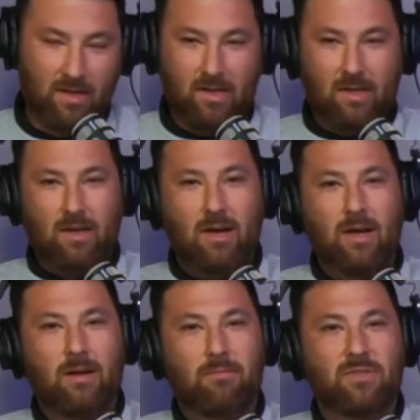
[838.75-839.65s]

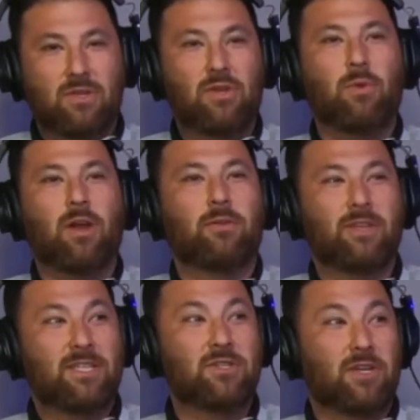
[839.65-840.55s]
Right. So you want to really
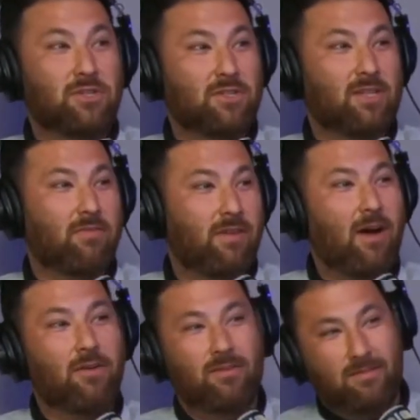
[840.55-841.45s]
stretch yourself
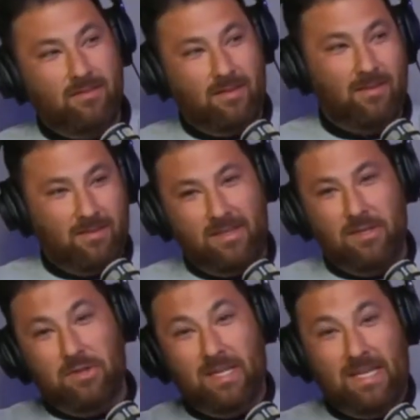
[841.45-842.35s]
out,
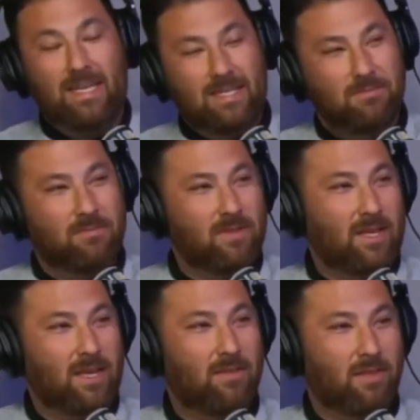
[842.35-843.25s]
get the